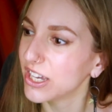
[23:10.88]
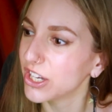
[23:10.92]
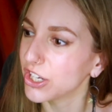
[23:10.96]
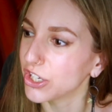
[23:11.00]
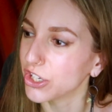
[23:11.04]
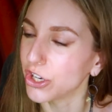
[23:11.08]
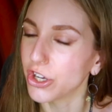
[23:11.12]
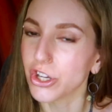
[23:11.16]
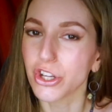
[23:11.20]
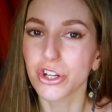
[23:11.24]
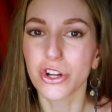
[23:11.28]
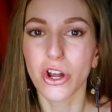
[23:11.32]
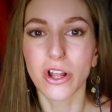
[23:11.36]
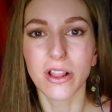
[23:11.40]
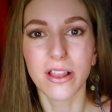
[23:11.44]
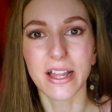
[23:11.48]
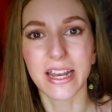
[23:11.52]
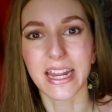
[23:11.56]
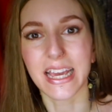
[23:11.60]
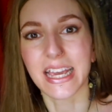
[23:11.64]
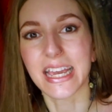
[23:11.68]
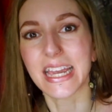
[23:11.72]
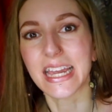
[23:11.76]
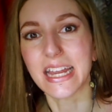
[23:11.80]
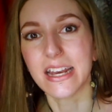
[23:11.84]
you don't
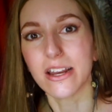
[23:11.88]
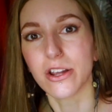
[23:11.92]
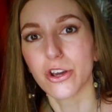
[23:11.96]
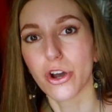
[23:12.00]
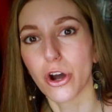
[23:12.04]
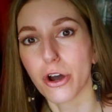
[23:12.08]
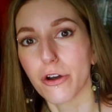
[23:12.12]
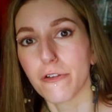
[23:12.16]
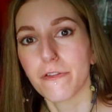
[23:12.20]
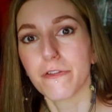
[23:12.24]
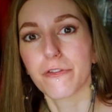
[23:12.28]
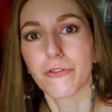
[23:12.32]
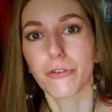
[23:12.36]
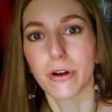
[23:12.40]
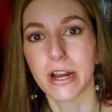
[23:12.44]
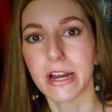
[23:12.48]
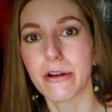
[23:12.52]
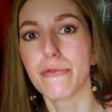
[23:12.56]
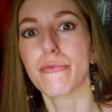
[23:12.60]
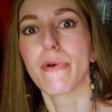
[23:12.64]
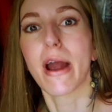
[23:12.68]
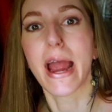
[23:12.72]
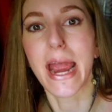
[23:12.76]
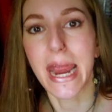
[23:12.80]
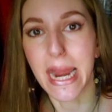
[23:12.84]
let a kid go free
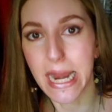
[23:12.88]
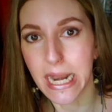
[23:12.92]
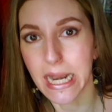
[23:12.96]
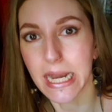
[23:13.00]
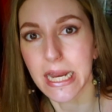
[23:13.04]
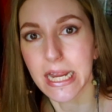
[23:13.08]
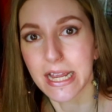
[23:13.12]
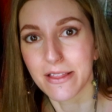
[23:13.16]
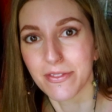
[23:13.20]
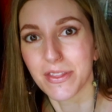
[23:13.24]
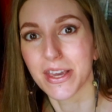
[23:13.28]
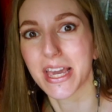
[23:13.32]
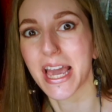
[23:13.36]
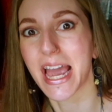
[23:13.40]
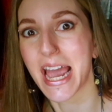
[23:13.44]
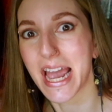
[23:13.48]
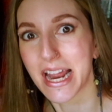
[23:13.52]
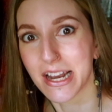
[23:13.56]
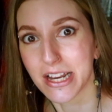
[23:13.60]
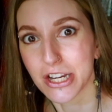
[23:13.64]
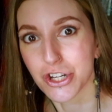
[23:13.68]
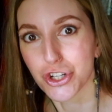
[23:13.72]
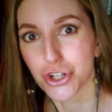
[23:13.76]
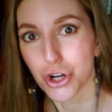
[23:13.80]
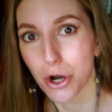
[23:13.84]
rein in the
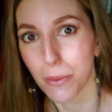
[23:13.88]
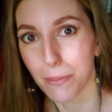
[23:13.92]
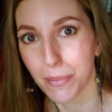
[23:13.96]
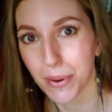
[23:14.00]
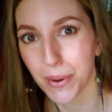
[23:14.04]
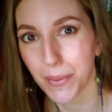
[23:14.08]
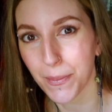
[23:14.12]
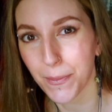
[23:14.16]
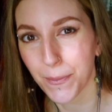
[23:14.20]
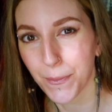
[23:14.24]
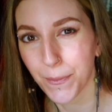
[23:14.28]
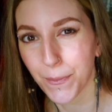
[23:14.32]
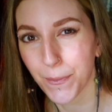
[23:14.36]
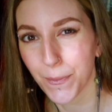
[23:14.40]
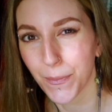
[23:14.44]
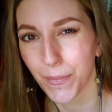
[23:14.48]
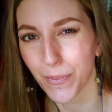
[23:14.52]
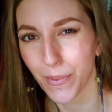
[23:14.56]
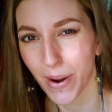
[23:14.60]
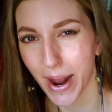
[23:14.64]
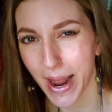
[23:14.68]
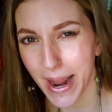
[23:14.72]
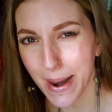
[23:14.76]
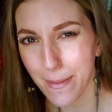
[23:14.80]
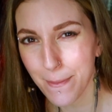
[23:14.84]
candy shop,
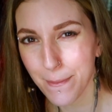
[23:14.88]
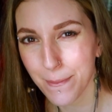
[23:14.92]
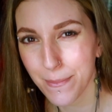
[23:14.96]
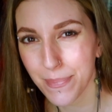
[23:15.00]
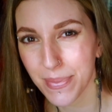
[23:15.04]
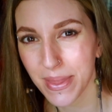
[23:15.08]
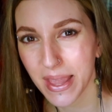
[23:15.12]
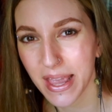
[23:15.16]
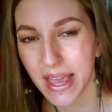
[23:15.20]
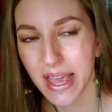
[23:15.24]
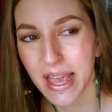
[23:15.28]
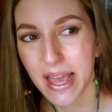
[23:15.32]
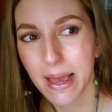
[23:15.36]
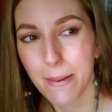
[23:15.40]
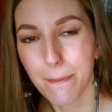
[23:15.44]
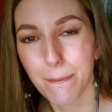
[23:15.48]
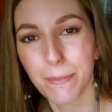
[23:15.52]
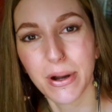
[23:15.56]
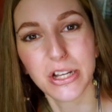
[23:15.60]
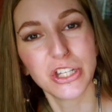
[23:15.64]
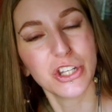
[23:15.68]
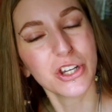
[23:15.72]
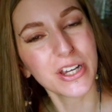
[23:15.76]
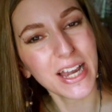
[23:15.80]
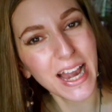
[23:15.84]
right?
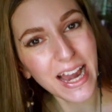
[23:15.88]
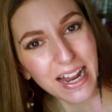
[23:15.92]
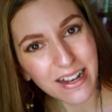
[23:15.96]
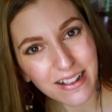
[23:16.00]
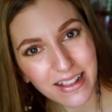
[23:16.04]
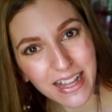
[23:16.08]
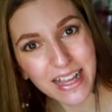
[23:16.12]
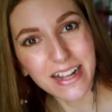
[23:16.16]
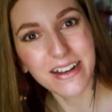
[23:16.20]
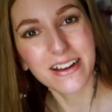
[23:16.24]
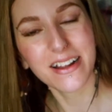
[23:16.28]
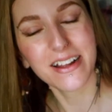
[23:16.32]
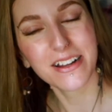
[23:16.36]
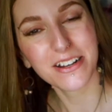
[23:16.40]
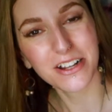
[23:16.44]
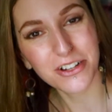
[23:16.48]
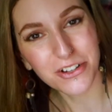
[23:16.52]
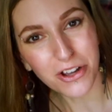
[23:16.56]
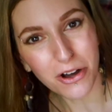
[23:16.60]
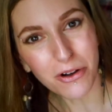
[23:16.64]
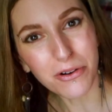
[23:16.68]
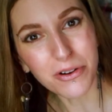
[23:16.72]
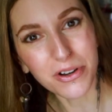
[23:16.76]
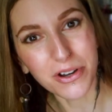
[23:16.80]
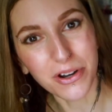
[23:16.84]
But you can let an
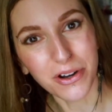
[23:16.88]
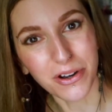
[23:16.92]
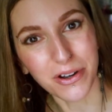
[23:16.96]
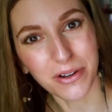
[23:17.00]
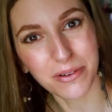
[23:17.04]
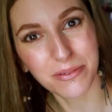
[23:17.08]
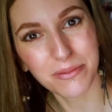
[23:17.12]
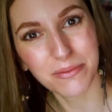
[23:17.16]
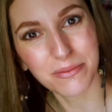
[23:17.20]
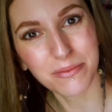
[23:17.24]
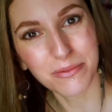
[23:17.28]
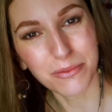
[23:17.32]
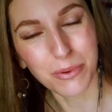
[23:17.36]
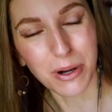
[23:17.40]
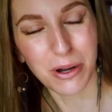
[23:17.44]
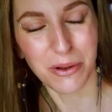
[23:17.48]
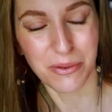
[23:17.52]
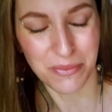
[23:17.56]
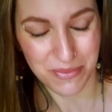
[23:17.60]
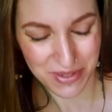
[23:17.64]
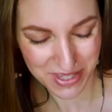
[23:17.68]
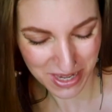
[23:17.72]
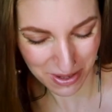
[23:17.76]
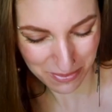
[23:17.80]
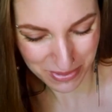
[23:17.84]
adult go. Well,
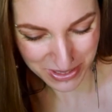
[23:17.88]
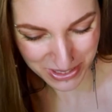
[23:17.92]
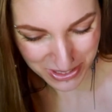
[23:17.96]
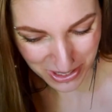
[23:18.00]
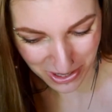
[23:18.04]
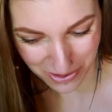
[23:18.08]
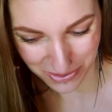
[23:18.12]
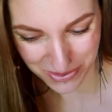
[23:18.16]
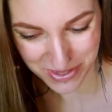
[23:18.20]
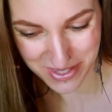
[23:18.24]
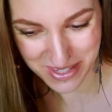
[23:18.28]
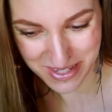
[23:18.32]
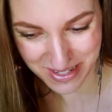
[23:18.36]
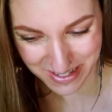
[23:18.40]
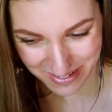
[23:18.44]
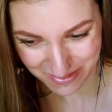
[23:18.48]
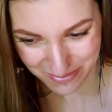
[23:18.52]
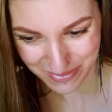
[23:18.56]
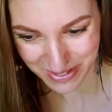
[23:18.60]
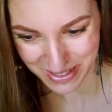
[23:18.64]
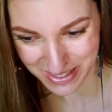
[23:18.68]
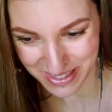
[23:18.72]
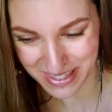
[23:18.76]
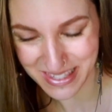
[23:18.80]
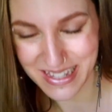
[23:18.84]
some adults,
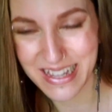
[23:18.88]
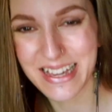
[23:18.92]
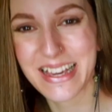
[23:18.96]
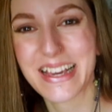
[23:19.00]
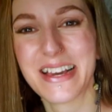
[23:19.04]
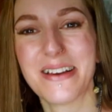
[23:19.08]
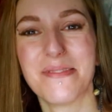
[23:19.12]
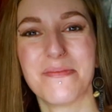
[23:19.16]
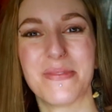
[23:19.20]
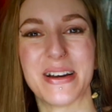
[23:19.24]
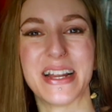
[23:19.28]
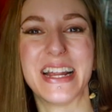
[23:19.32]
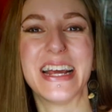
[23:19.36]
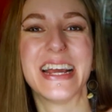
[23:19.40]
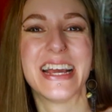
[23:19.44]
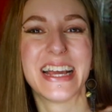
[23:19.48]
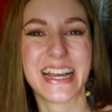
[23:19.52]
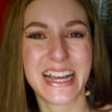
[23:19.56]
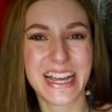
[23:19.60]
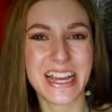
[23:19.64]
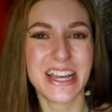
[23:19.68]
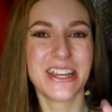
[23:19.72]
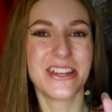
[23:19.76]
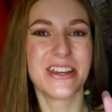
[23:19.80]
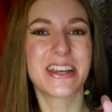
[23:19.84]
but
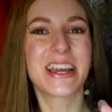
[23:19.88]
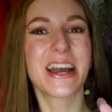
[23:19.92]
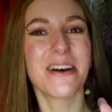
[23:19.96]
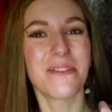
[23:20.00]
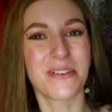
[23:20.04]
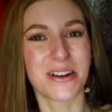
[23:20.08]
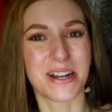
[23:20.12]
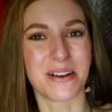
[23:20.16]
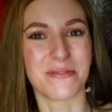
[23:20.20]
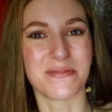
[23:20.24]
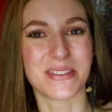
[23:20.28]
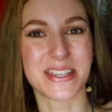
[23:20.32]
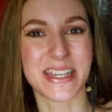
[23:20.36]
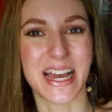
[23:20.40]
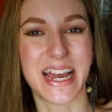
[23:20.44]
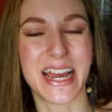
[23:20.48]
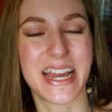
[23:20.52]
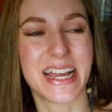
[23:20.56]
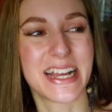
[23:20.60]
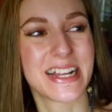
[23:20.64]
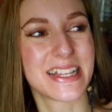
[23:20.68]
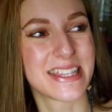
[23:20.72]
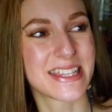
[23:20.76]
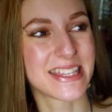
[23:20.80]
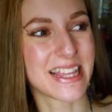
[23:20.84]
you get what I'm
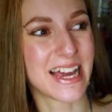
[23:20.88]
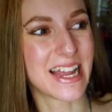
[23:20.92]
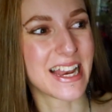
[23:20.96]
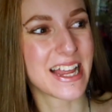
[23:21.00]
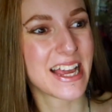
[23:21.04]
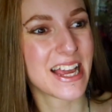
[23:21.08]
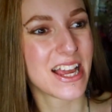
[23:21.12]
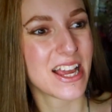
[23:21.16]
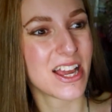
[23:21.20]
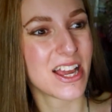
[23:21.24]
saying. It's that,